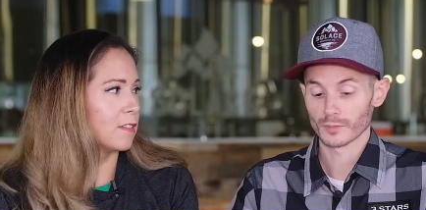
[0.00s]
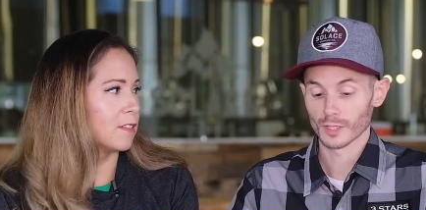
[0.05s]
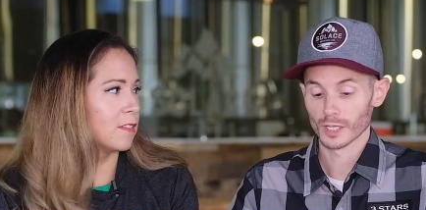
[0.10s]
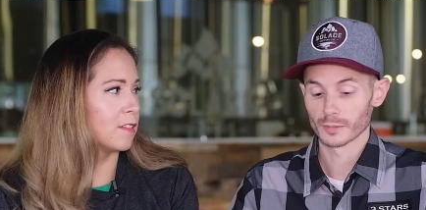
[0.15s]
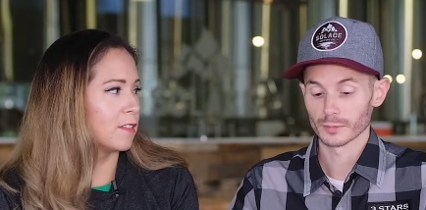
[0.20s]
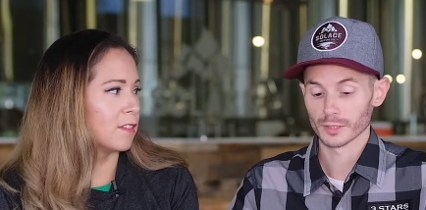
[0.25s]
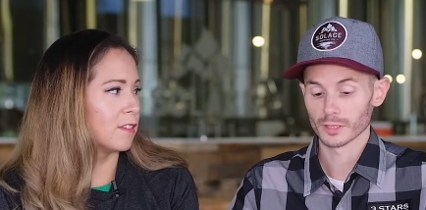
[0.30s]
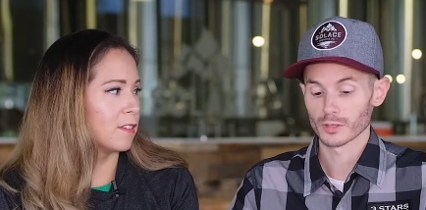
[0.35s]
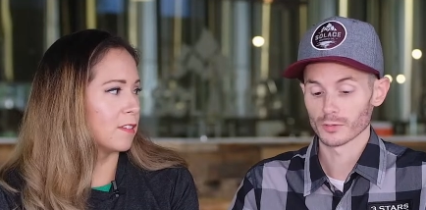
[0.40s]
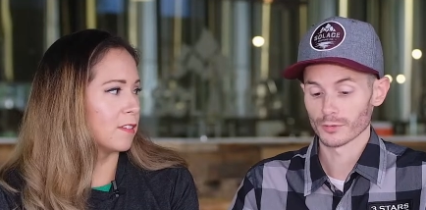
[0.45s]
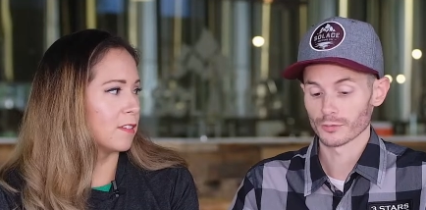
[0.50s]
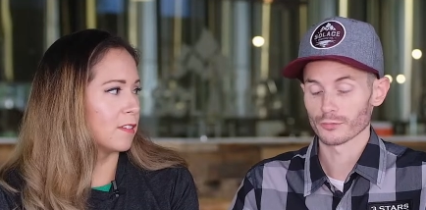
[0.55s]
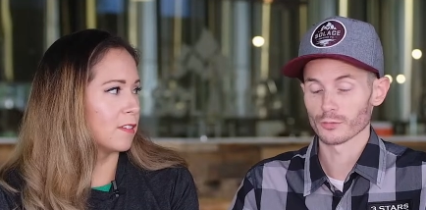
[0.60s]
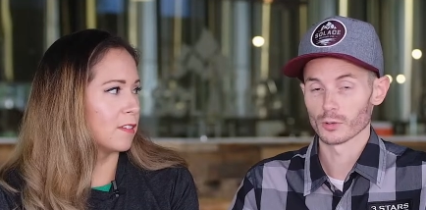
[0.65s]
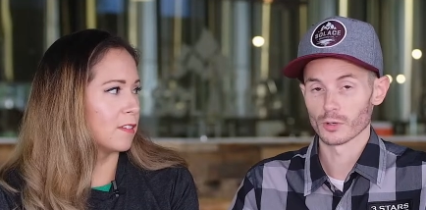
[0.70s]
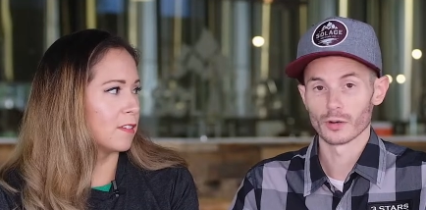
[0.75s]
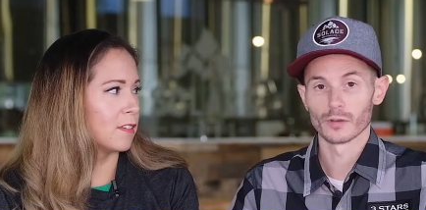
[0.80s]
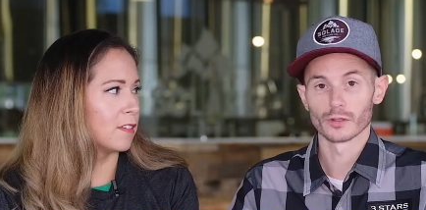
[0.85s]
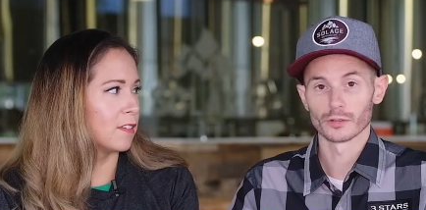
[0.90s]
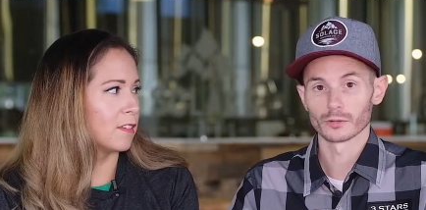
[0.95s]
Speaker 1: I'm gonna go with the
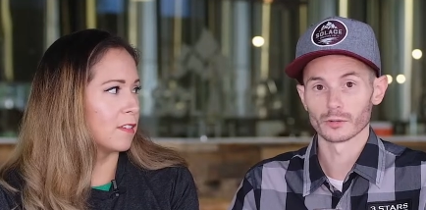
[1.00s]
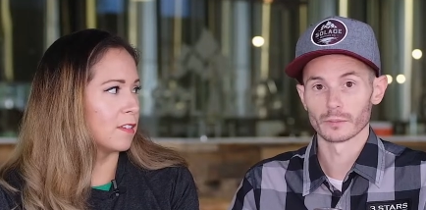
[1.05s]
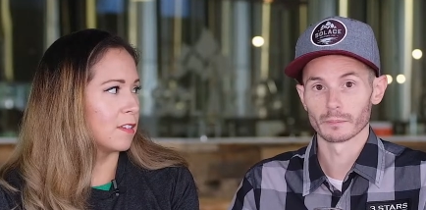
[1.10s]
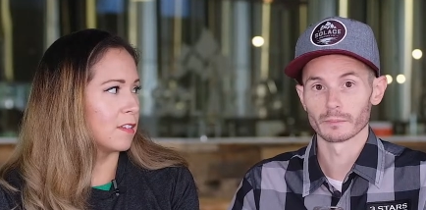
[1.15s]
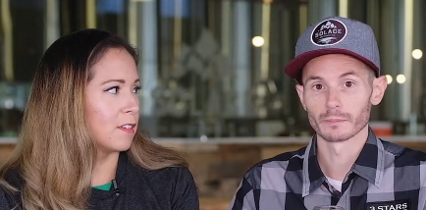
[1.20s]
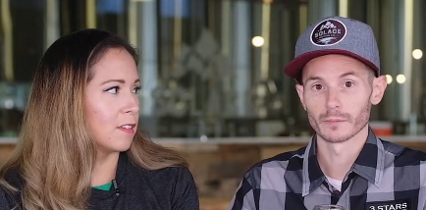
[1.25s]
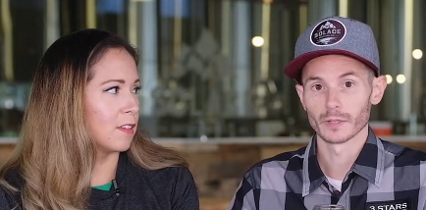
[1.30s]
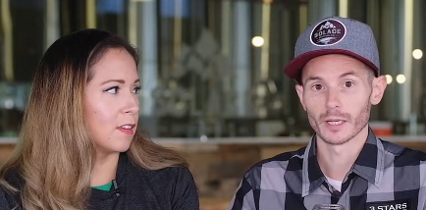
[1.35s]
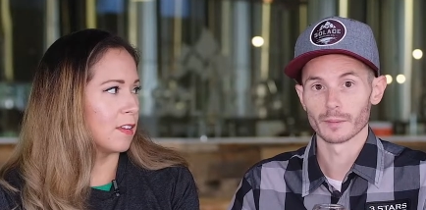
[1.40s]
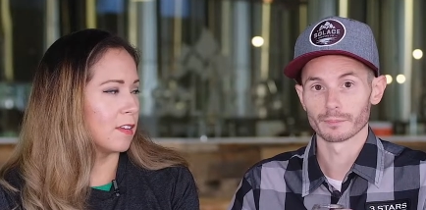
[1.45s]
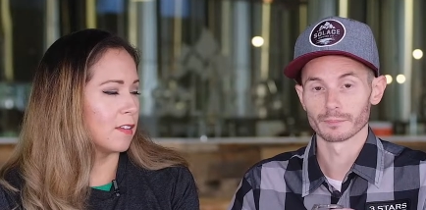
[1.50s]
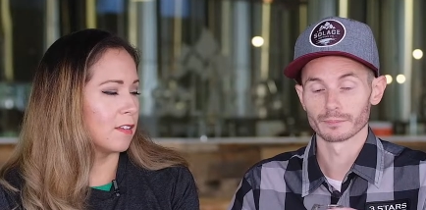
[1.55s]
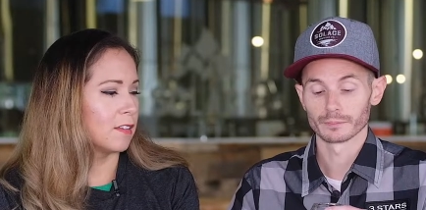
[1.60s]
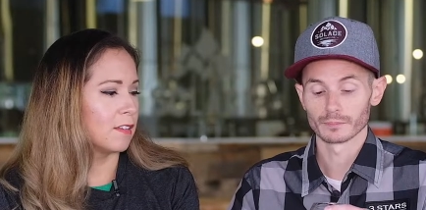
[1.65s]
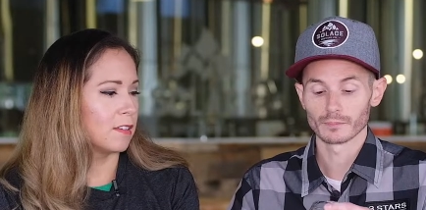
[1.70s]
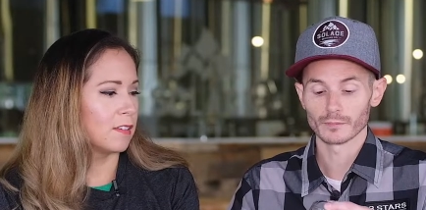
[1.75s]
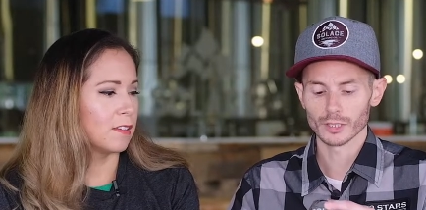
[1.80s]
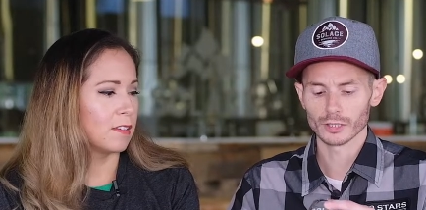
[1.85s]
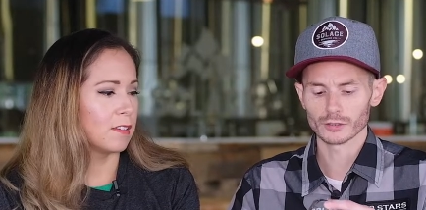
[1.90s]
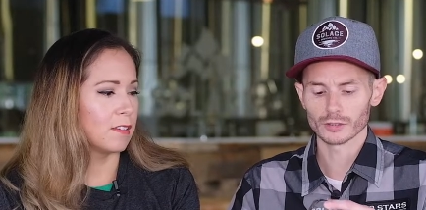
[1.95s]
four on this one. Yeah, yeah.
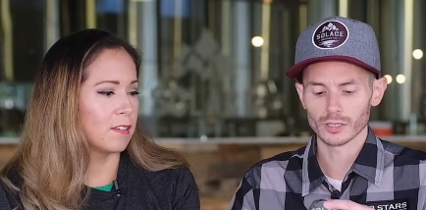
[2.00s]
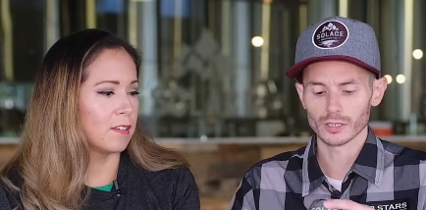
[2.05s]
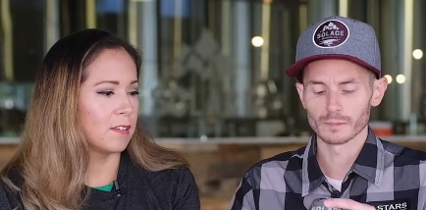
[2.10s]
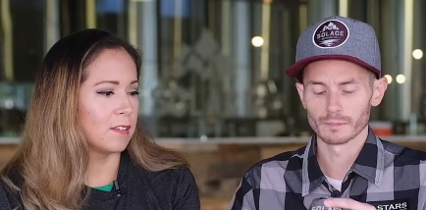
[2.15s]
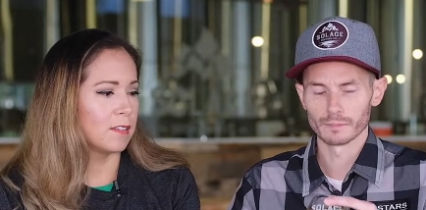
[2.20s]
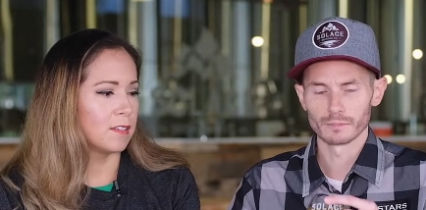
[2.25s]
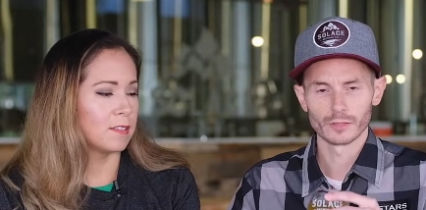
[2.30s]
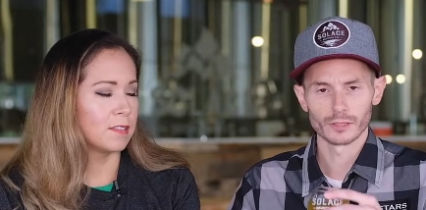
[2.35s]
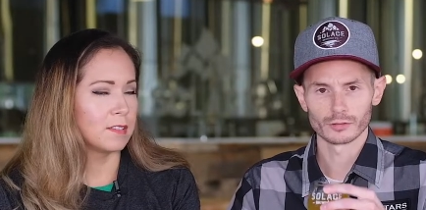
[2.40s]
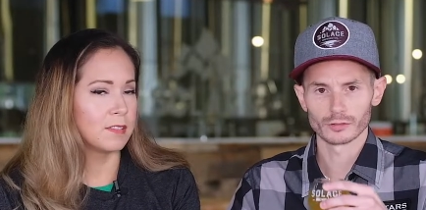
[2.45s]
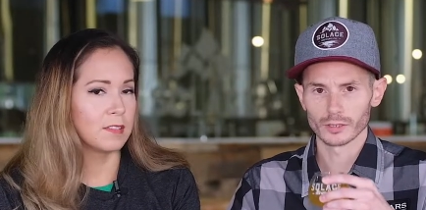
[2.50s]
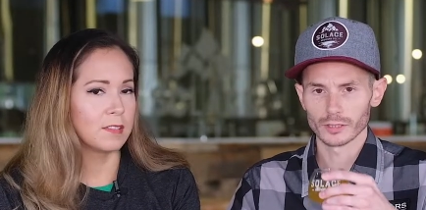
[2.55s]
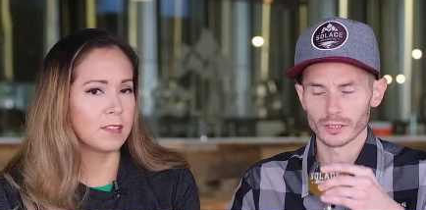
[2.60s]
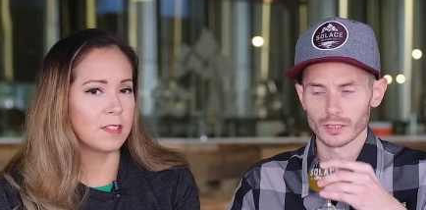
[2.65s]
It's good, it's really